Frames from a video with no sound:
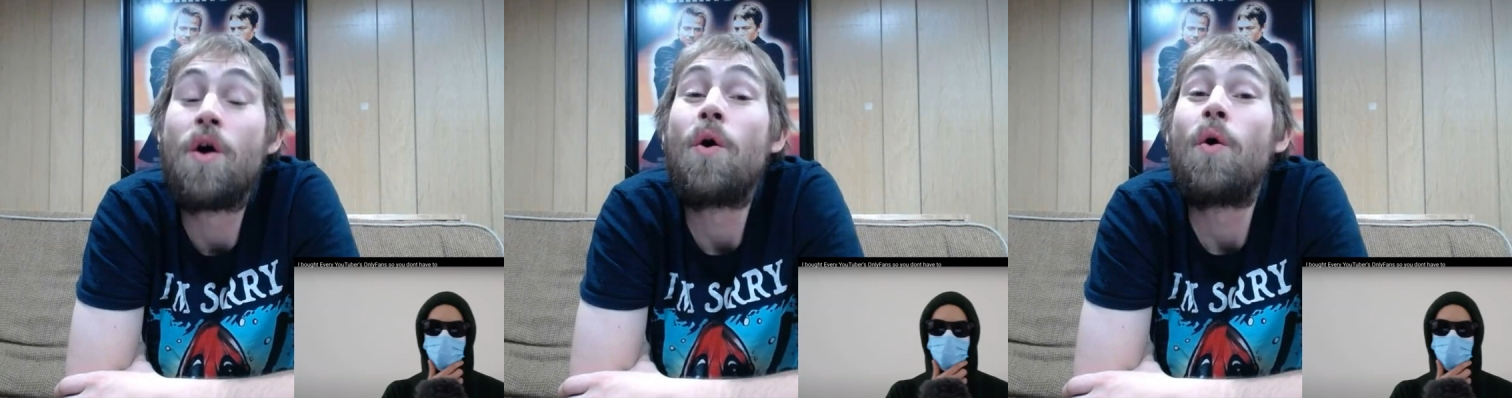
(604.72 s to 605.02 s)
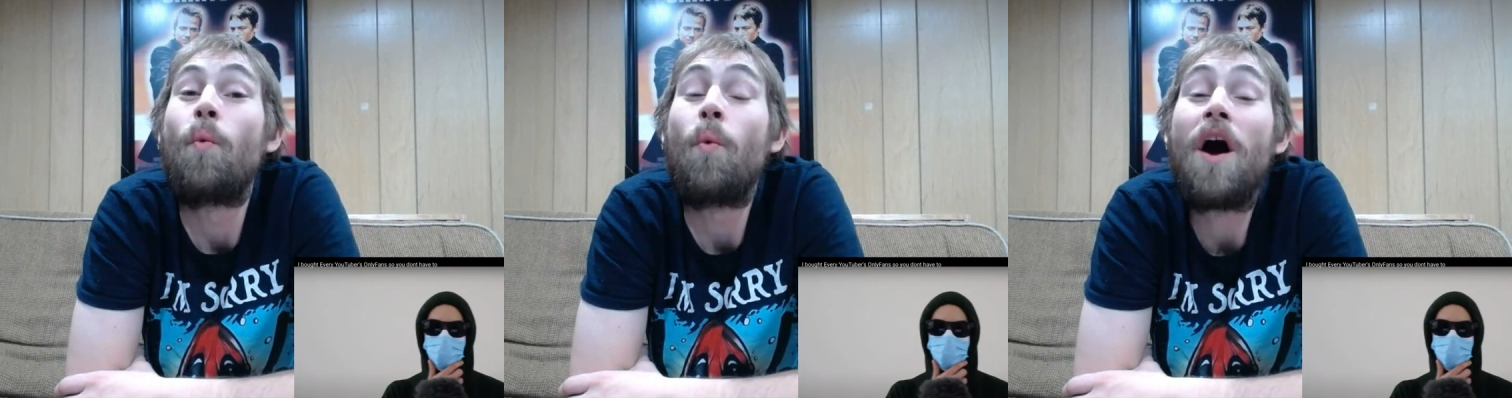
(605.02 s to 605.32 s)

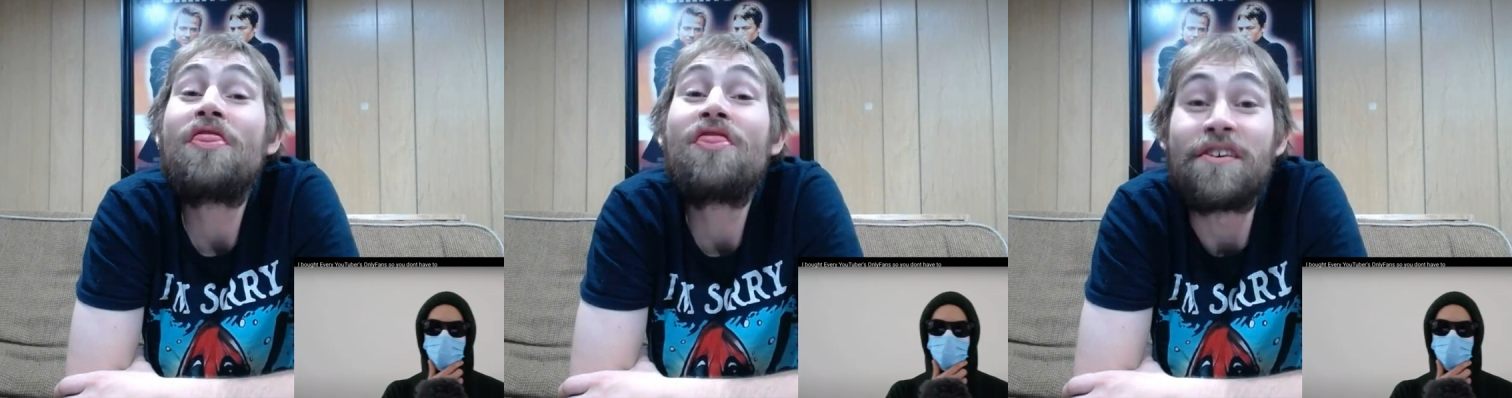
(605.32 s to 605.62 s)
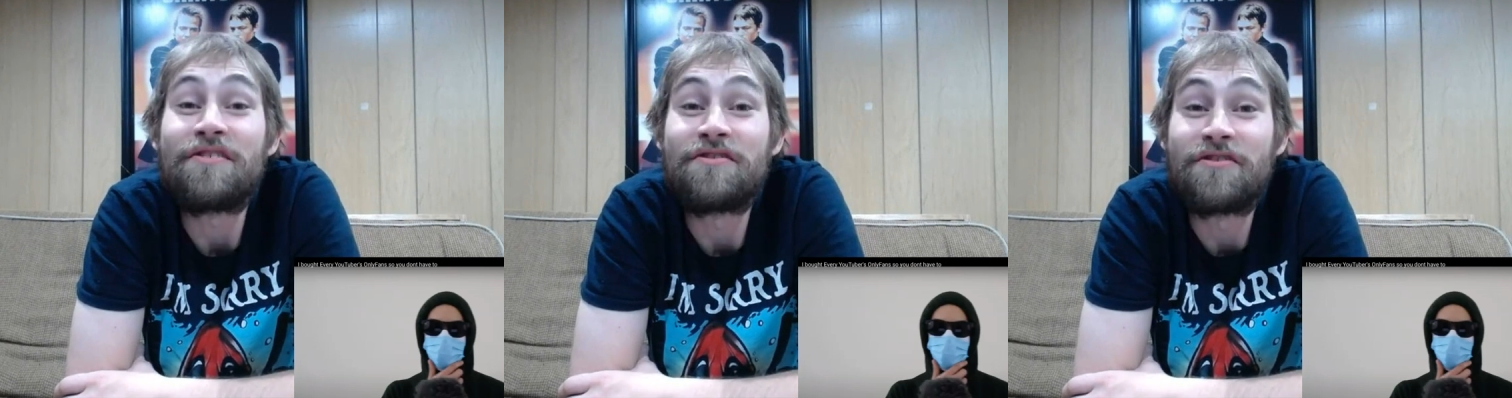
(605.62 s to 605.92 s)
Speaker 1: What the
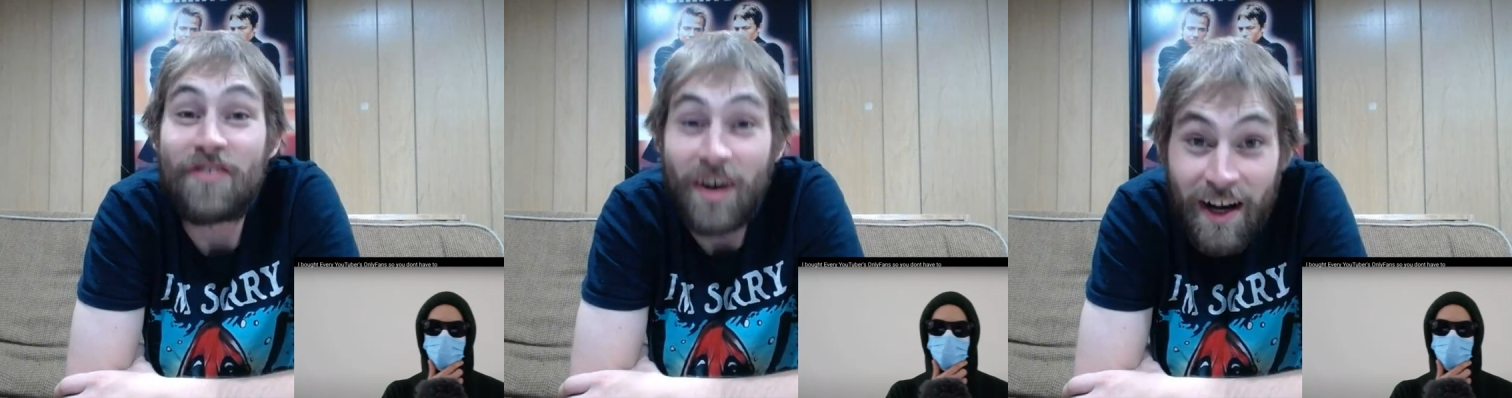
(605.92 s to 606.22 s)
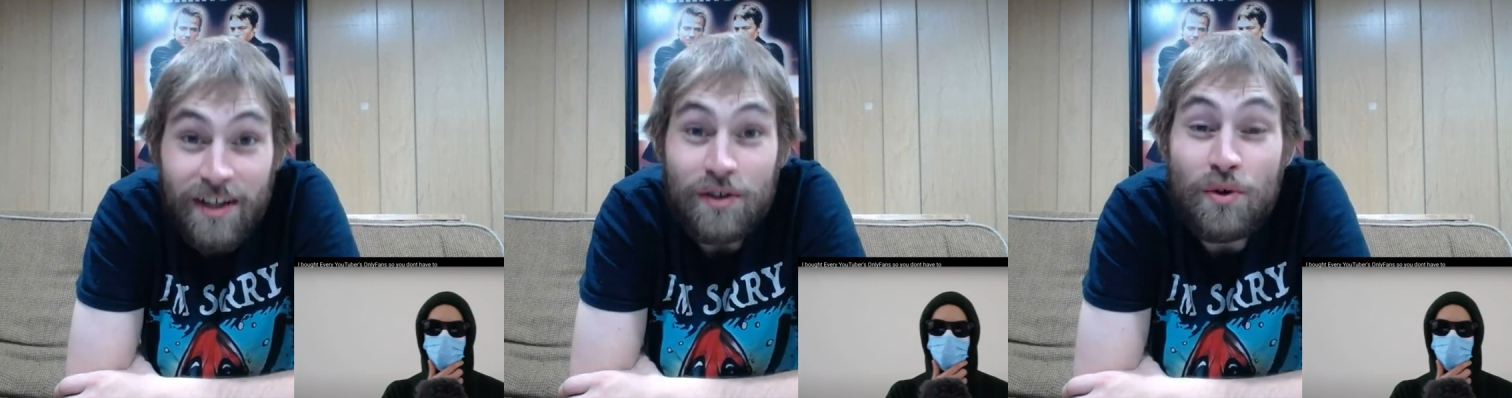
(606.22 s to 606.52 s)
fuck?
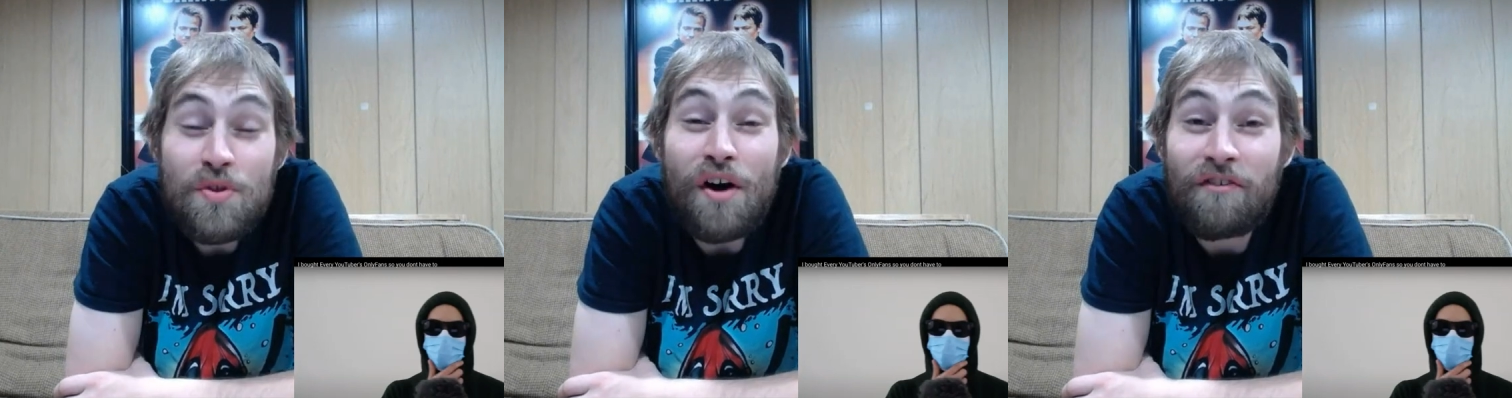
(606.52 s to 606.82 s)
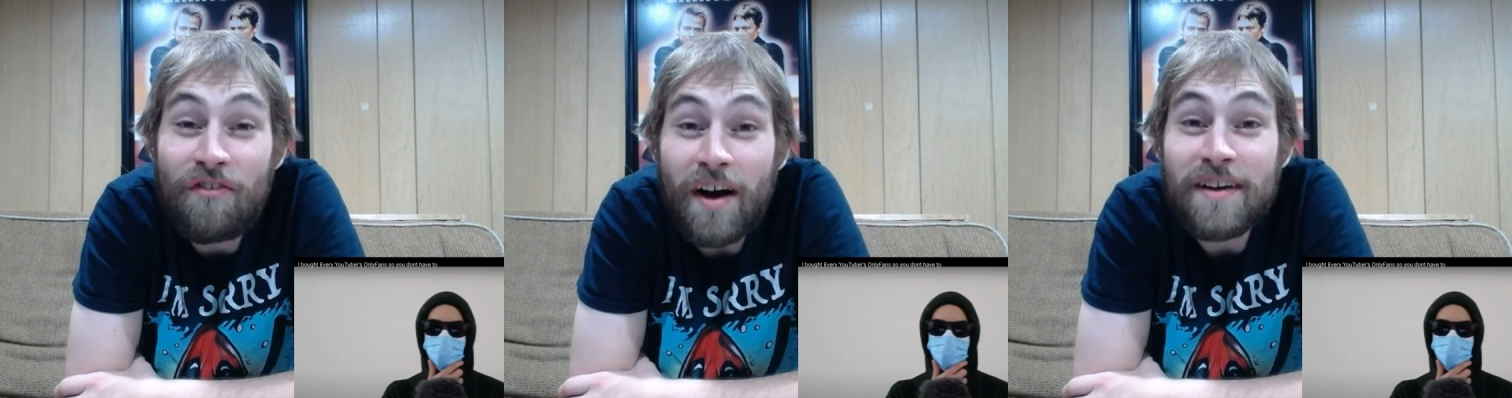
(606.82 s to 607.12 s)
Who the
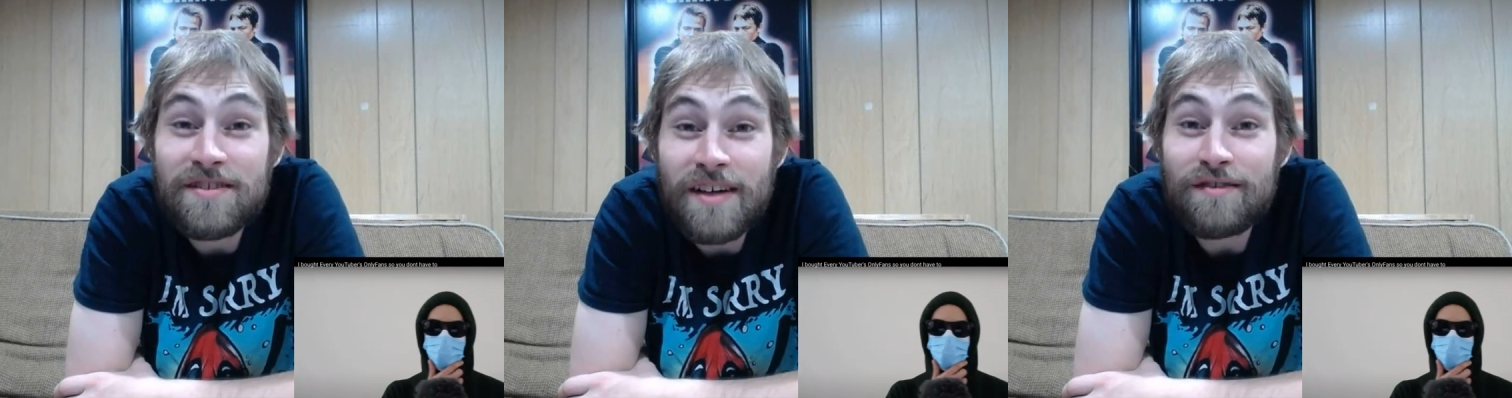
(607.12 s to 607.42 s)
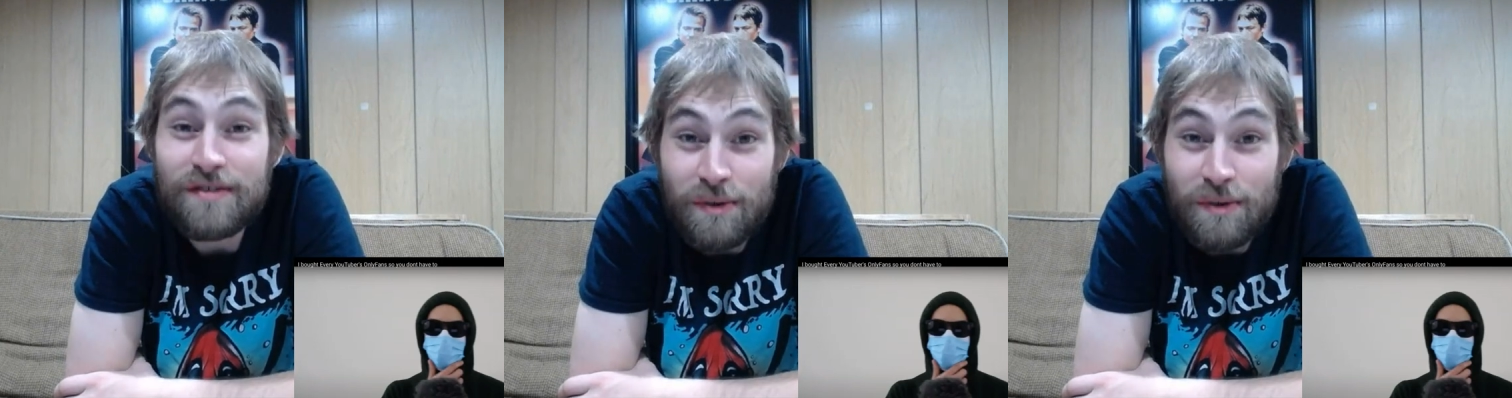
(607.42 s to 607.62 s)
fuck sells their